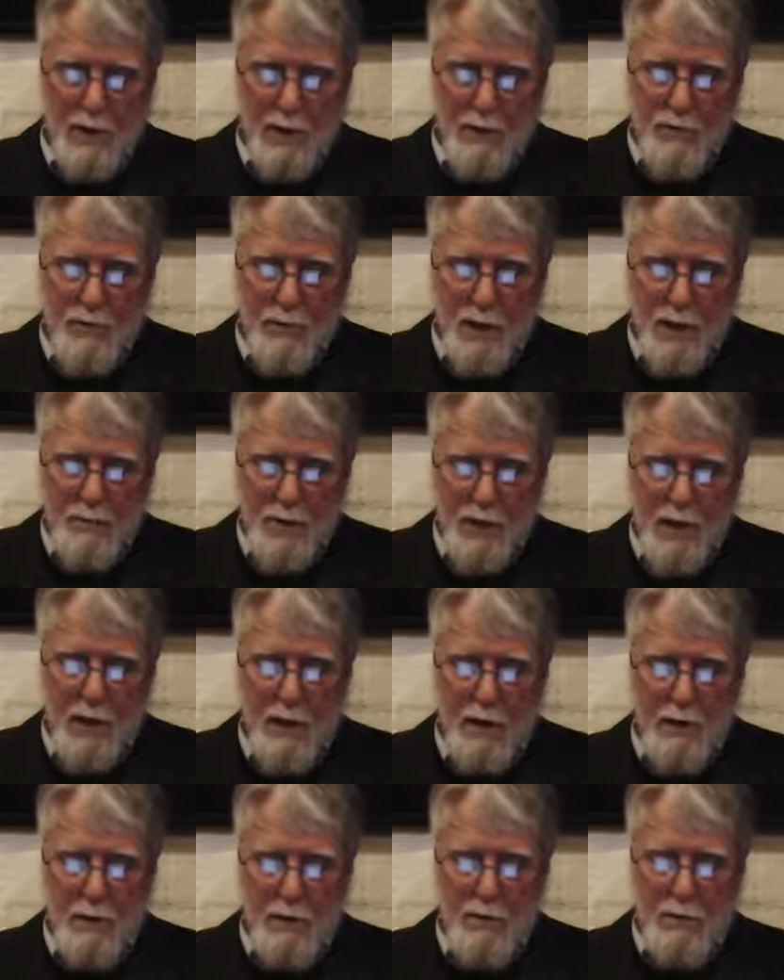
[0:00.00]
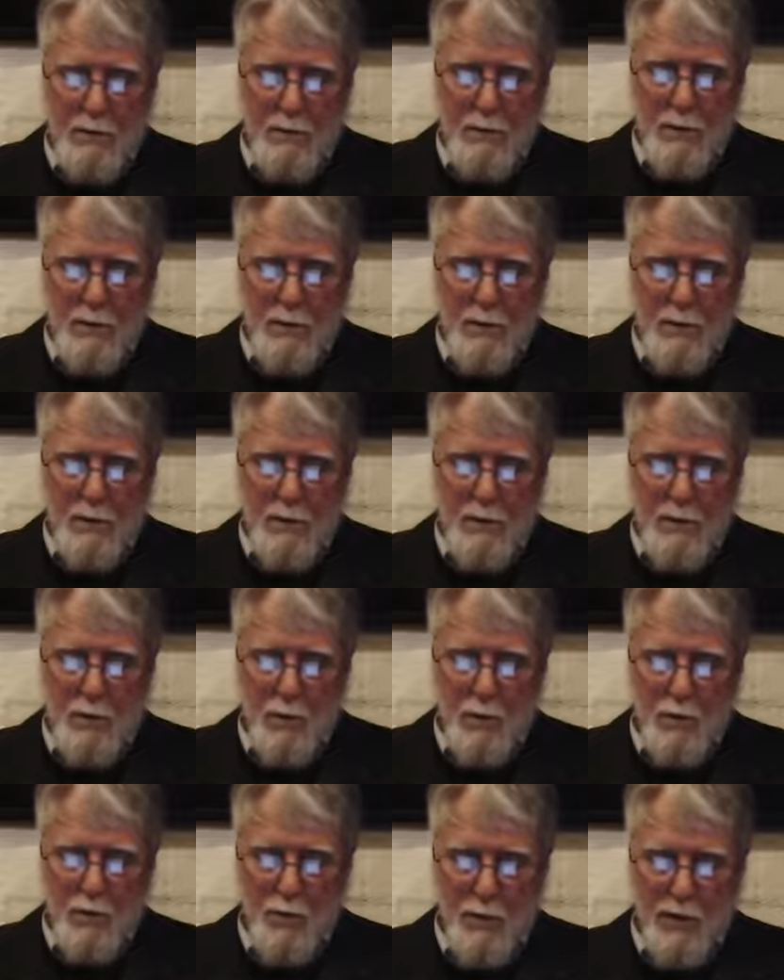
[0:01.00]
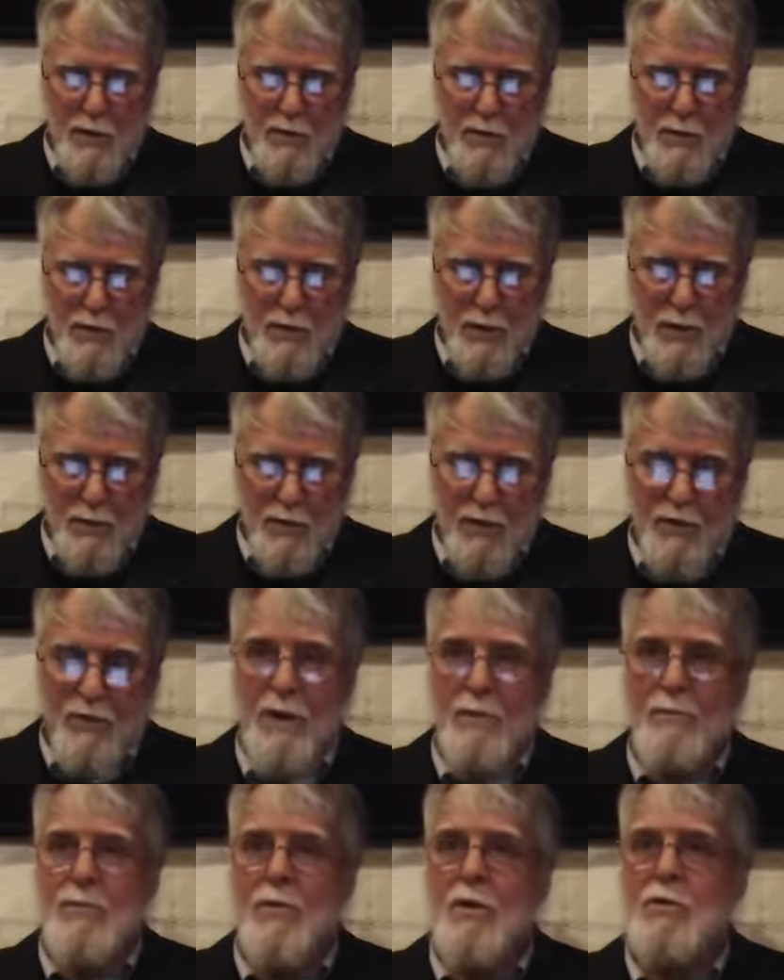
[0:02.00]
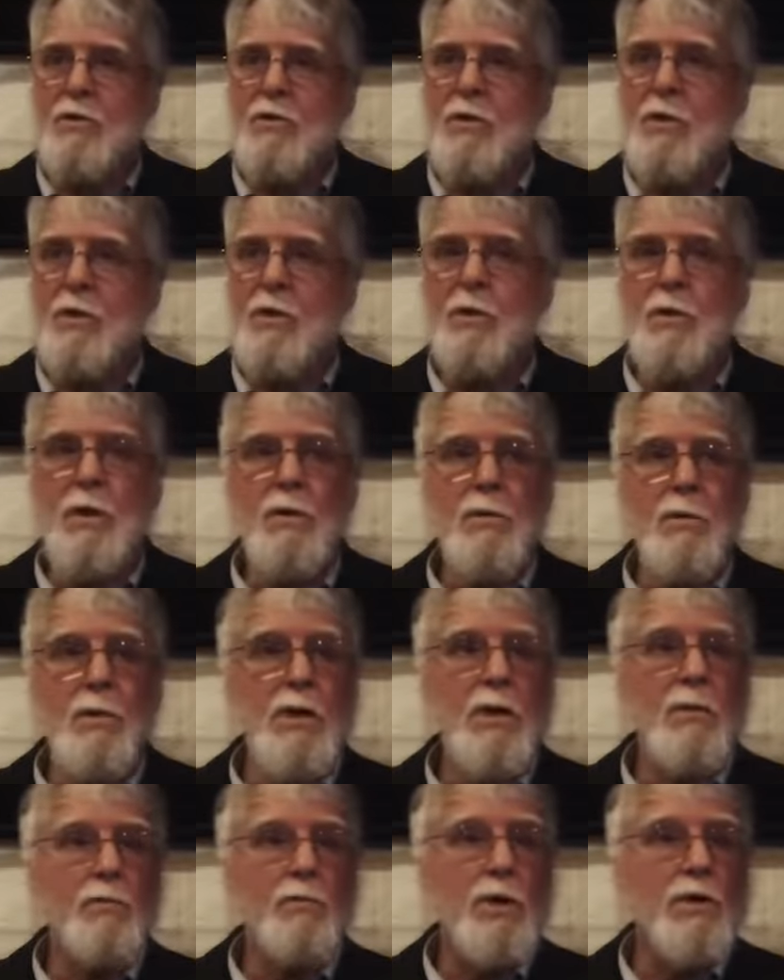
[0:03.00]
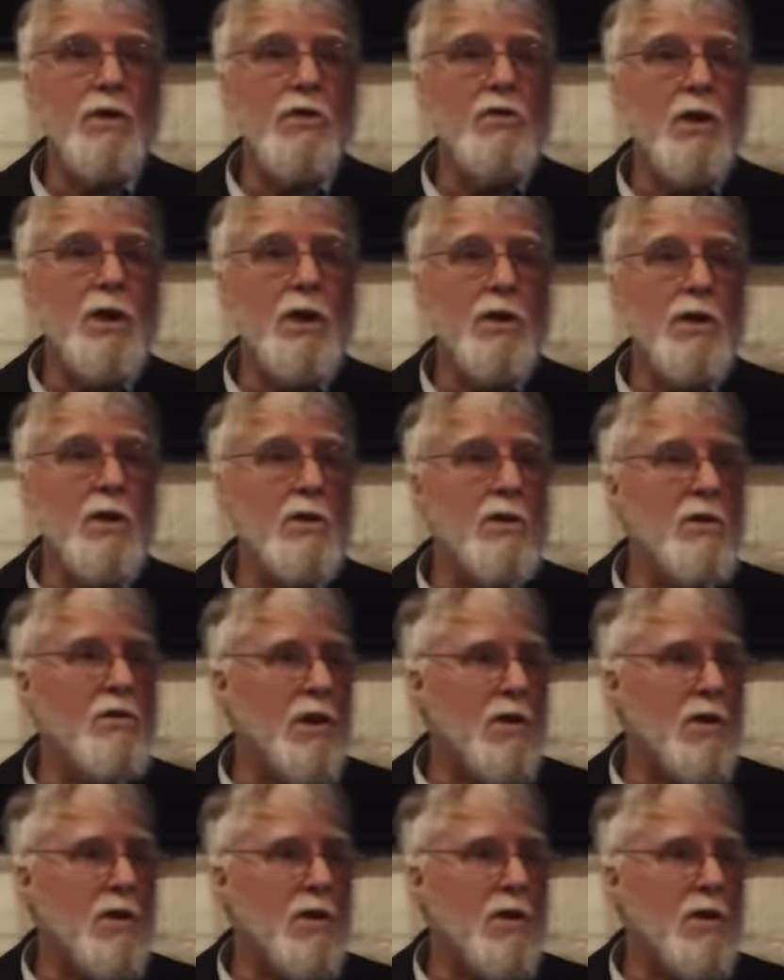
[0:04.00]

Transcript: As Rabi'a, who was one of the seven, in the